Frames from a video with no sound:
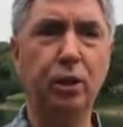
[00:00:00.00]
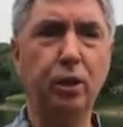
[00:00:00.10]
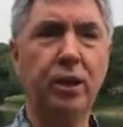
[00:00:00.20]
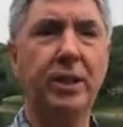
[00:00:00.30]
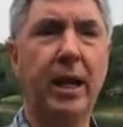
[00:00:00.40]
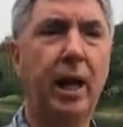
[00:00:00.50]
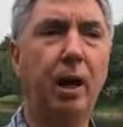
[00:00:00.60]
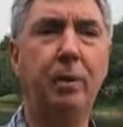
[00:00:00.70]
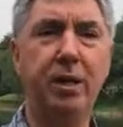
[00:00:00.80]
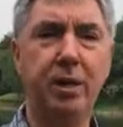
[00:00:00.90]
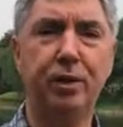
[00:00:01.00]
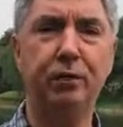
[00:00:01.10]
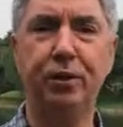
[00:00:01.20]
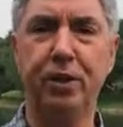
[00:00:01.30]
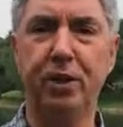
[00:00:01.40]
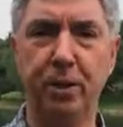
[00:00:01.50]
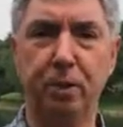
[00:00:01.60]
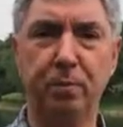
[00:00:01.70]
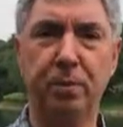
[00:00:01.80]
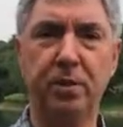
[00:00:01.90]
look at how many different
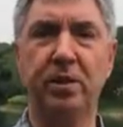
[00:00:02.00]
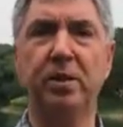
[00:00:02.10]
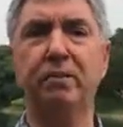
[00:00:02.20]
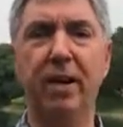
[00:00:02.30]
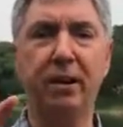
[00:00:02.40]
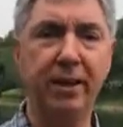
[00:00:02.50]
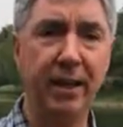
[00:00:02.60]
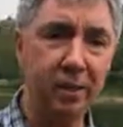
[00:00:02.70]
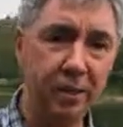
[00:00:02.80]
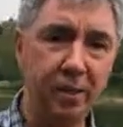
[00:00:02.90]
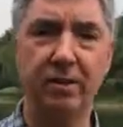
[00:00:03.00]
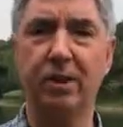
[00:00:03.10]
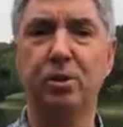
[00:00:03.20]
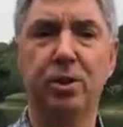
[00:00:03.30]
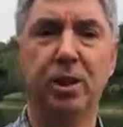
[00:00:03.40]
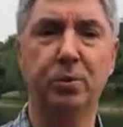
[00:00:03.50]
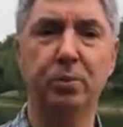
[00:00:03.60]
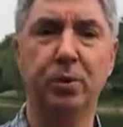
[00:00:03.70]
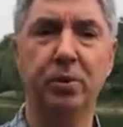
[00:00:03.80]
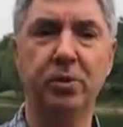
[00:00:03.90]
touch points and the variations of those
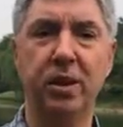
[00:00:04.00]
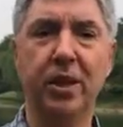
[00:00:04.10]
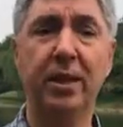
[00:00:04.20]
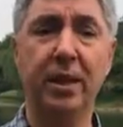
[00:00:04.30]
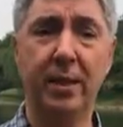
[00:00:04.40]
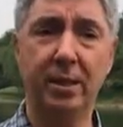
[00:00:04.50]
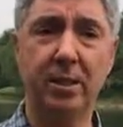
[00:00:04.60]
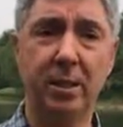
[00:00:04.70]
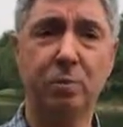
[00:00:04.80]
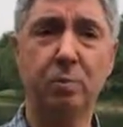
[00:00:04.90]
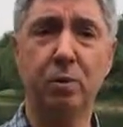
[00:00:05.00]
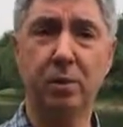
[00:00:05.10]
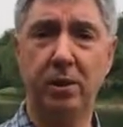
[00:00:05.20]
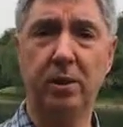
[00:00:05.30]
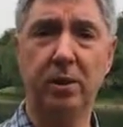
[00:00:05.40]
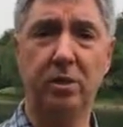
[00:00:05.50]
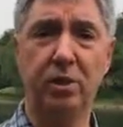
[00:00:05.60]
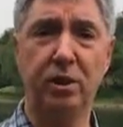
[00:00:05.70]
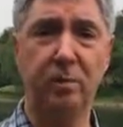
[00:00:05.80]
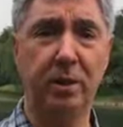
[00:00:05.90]
touch points that exist between the
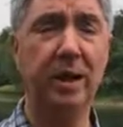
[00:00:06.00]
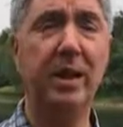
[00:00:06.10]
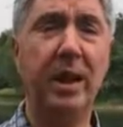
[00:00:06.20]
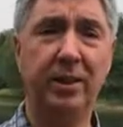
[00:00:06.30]
consumer